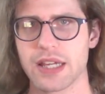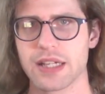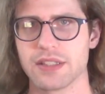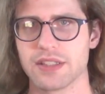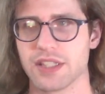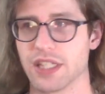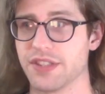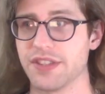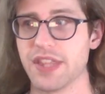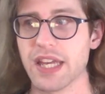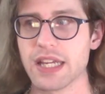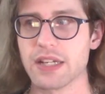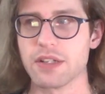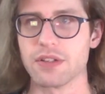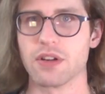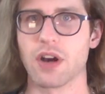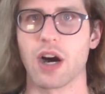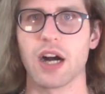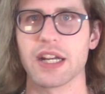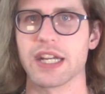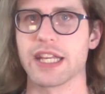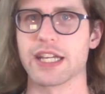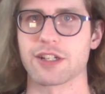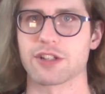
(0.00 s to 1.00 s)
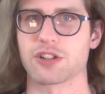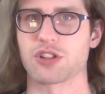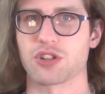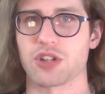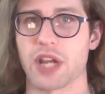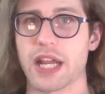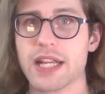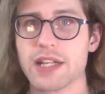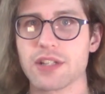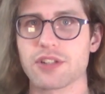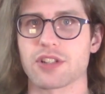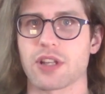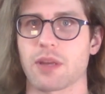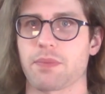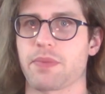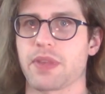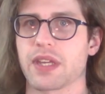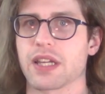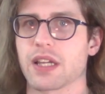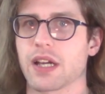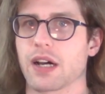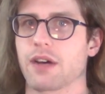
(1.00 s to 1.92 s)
Did they not exchange something